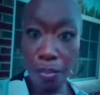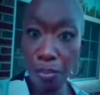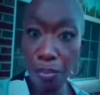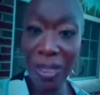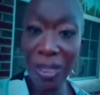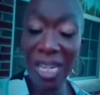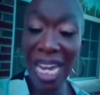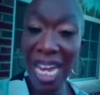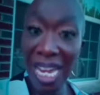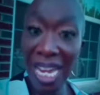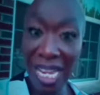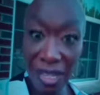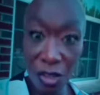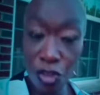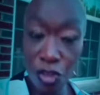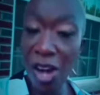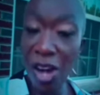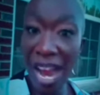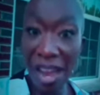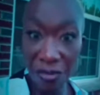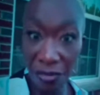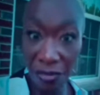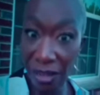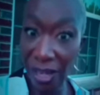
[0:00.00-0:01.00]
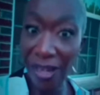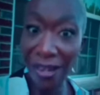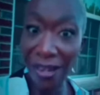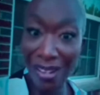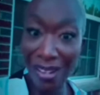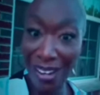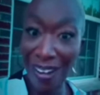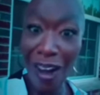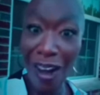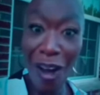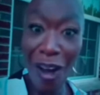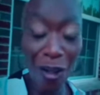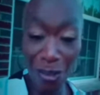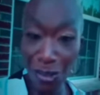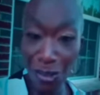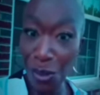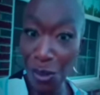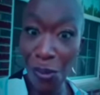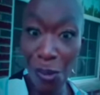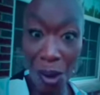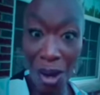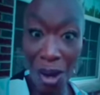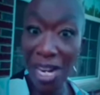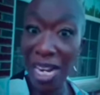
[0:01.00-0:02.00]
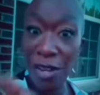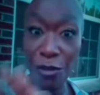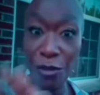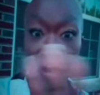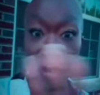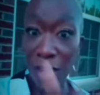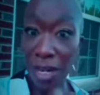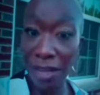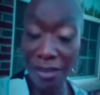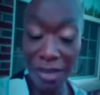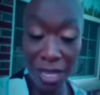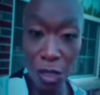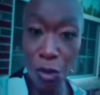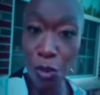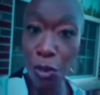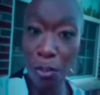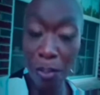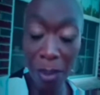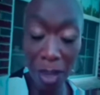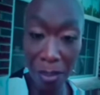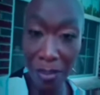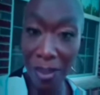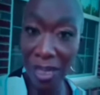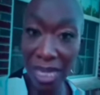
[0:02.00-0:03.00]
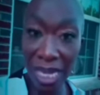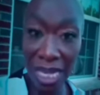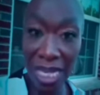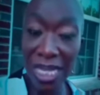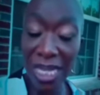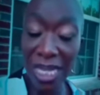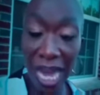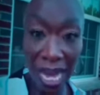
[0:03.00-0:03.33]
Play in traffic all you want in front of these Republicans,